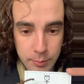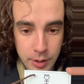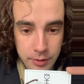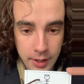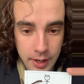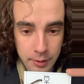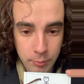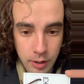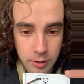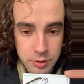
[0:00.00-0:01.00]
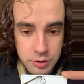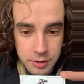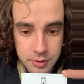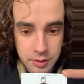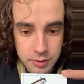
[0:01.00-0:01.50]
a monad where it is
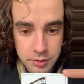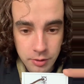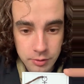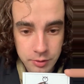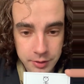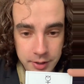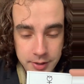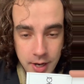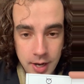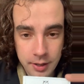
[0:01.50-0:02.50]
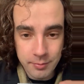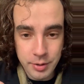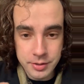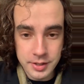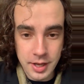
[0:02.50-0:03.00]
just the circle and the dot. I've
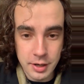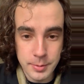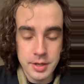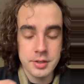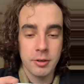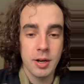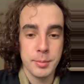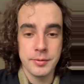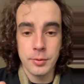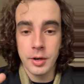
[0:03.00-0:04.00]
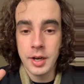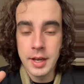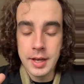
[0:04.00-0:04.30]
posted that on my Instagram before.